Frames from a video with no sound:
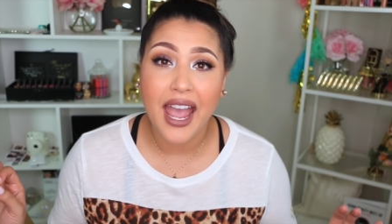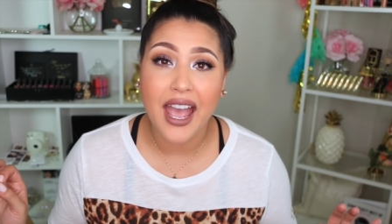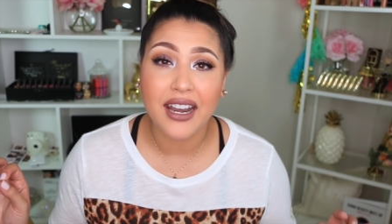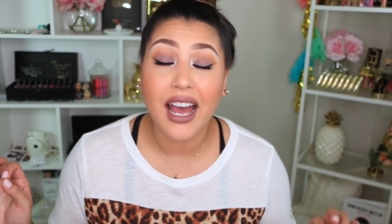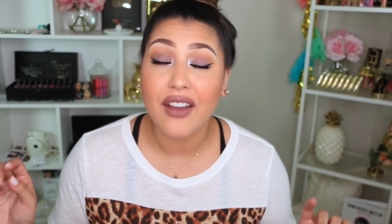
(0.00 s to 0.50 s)

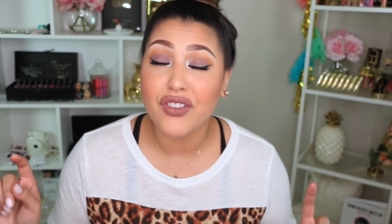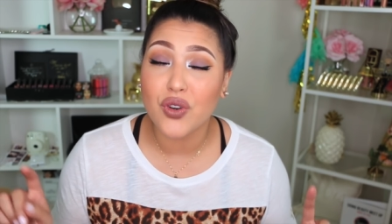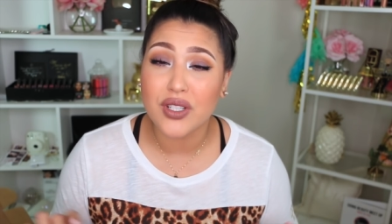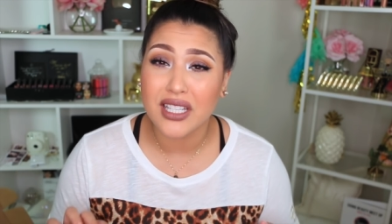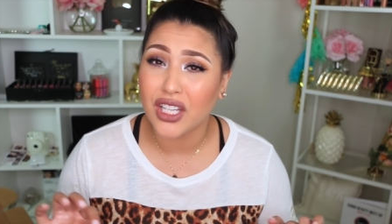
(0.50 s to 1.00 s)
And I've
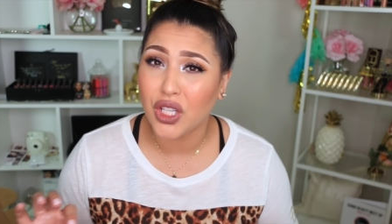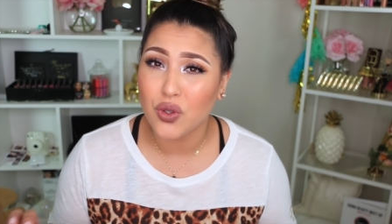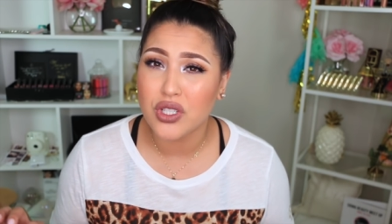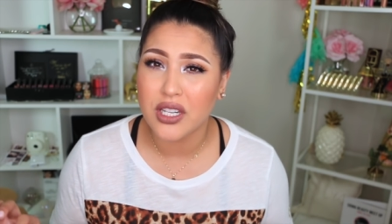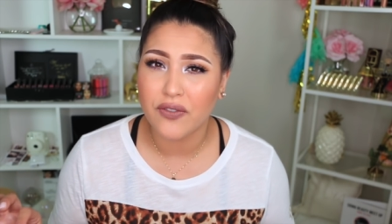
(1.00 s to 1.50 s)
noticed a
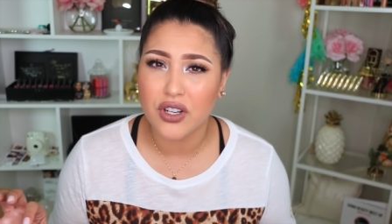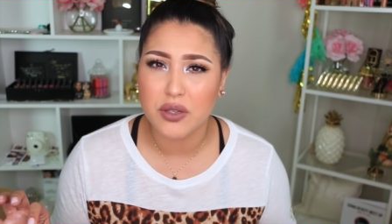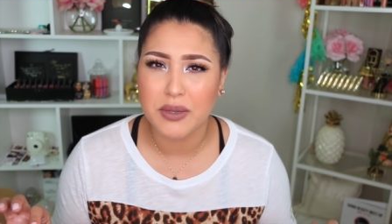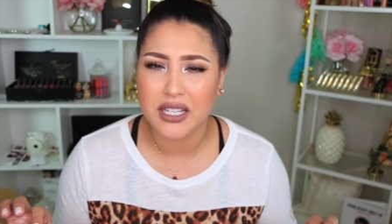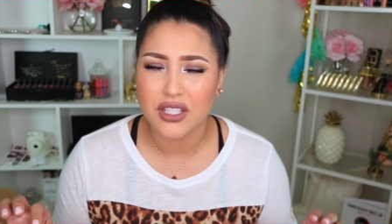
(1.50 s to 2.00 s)
huge
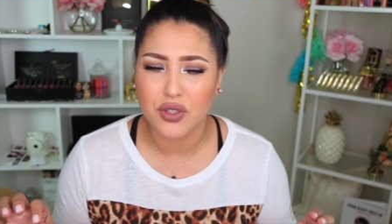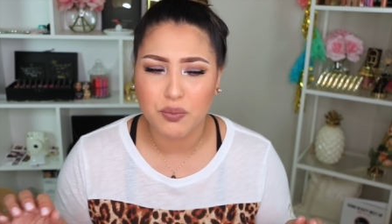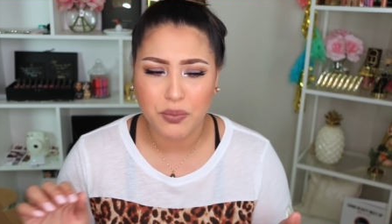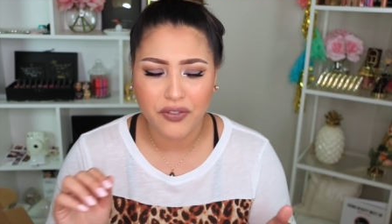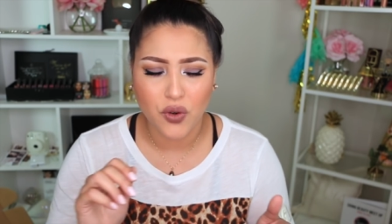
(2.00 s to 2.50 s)
difference because
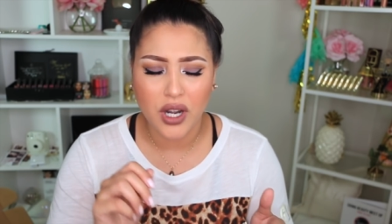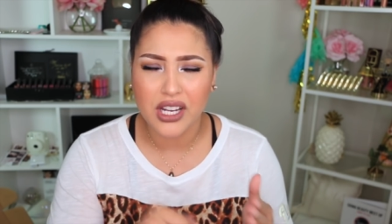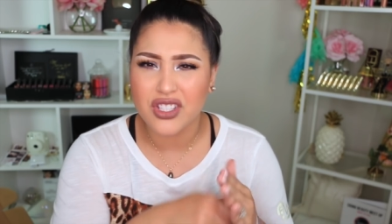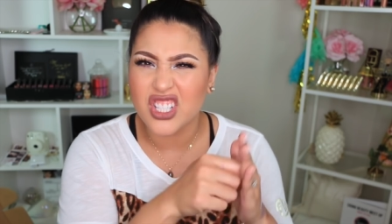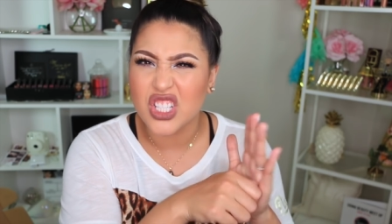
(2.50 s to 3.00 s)
before I
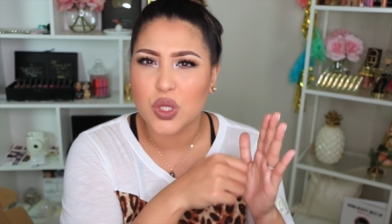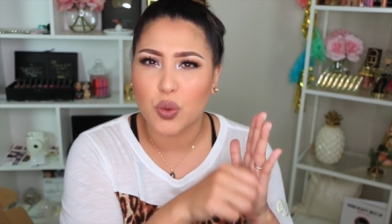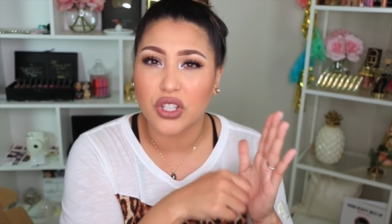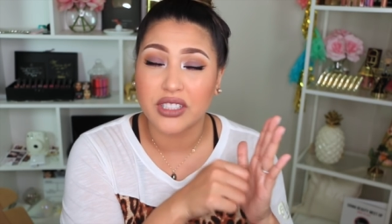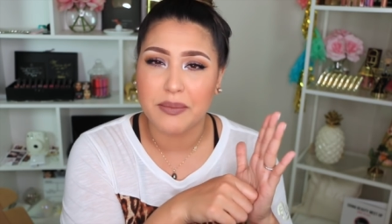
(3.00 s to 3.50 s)
used to just
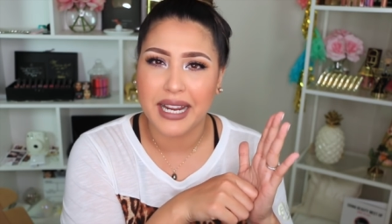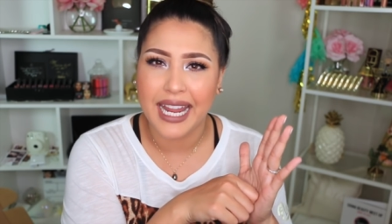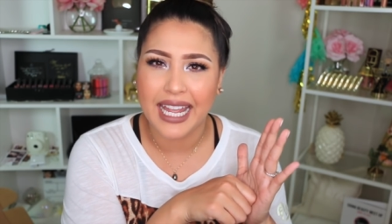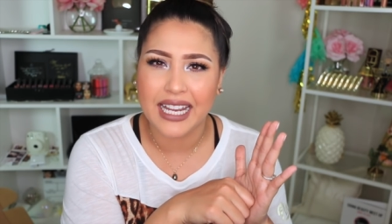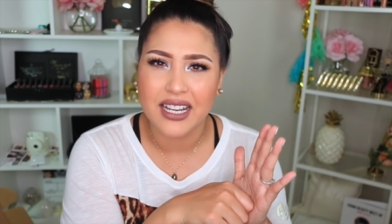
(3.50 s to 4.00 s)
swirl it in my
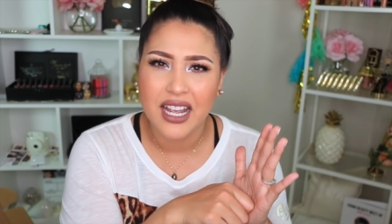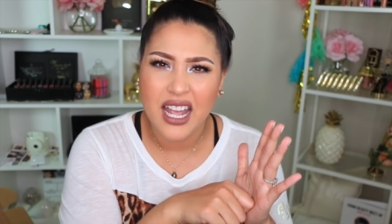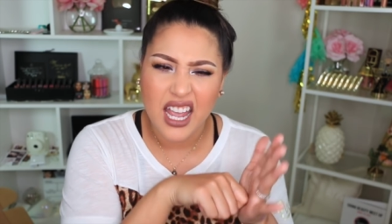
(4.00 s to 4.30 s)
hand